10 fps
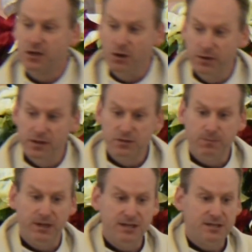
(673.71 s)
to go to
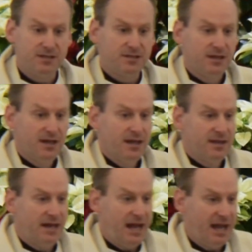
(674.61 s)
those places
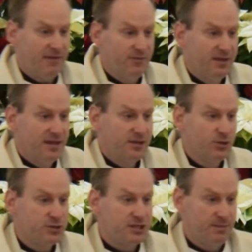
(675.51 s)
that have
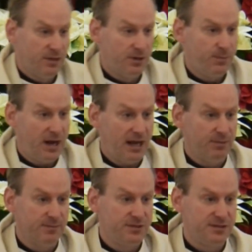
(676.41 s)
those similar
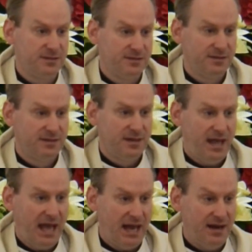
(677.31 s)
problems
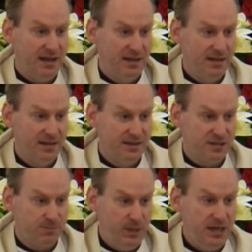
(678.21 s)
and
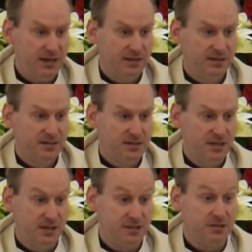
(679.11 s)
speak
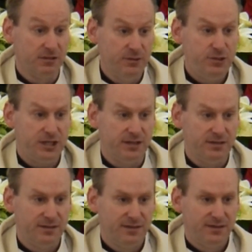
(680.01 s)
to the
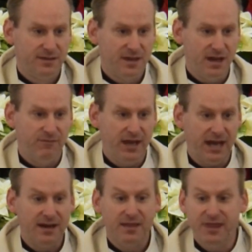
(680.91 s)
solution of
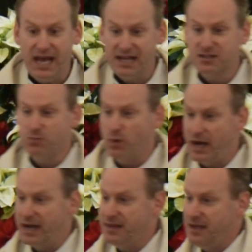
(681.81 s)
that. That's
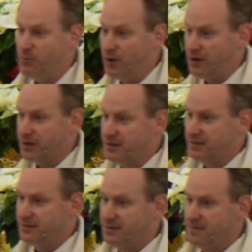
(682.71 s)
why they work.
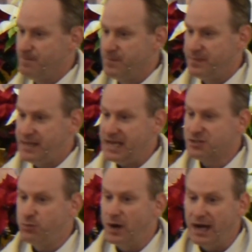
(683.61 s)

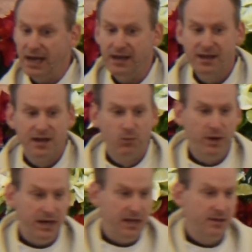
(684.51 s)
That's why
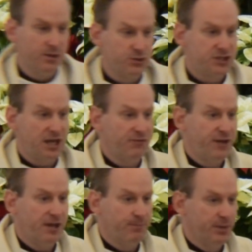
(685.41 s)
reading those
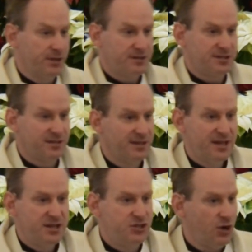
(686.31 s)
self-help books
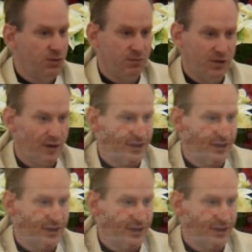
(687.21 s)
don't